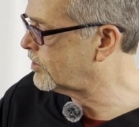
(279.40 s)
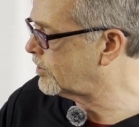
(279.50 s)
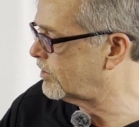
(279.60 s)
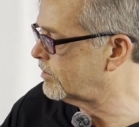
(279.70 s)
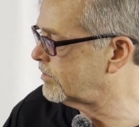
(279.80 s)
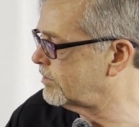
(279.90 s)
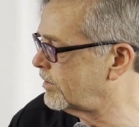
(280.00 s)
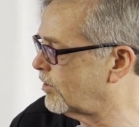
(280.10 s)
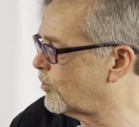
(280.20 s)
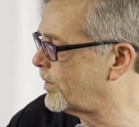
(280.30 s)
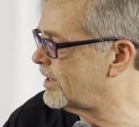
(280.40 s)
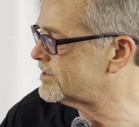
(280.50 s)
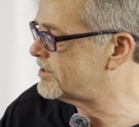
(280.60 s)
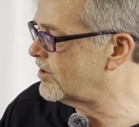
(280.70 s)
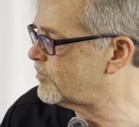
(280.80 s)
though your opening
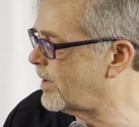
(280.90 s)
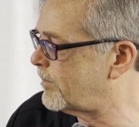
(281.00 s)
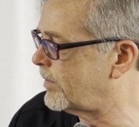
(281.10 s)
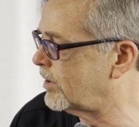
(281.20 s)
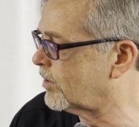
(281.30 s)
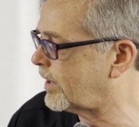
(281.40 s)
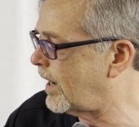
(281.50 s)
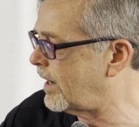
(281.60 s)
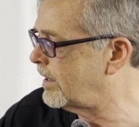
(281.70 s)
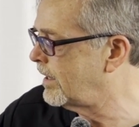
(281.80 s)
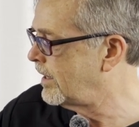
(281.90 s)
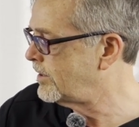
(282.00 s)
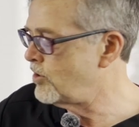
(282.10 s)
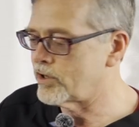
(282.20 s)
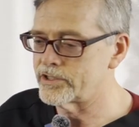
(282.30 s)
itself might be okay,
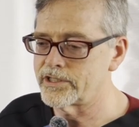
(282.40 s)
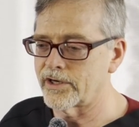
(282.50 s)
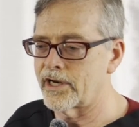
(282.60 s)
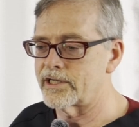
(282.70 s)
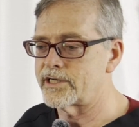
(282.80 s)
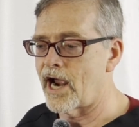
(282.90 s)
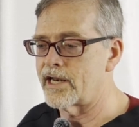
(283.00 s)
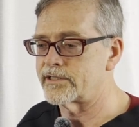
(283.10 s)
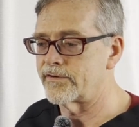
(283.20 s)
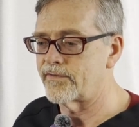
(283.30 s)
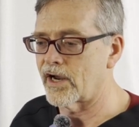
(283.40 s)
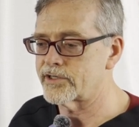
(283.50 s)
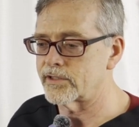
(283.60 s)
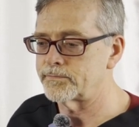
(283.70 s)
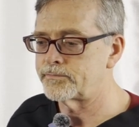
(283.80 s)
you can still get a sinus
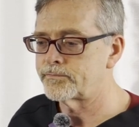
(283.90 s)
infection.